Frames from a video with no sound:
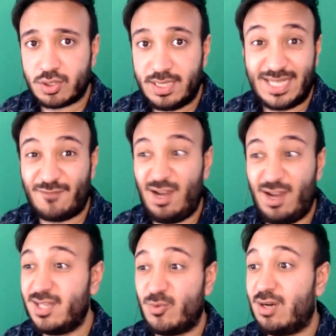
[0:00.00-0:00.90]
and that's fine
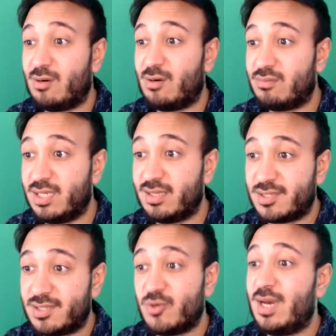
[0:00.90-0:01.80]
as well. They're
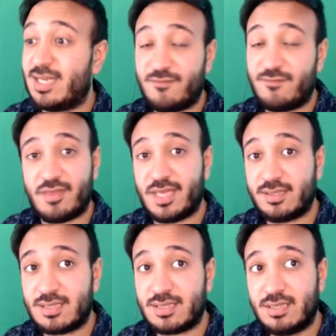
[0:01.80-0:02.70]
two quite different
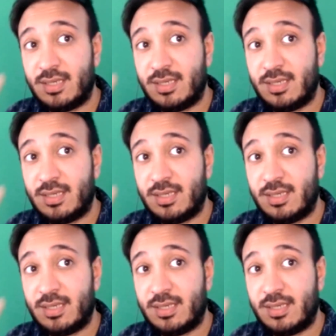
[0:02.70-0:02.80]
things.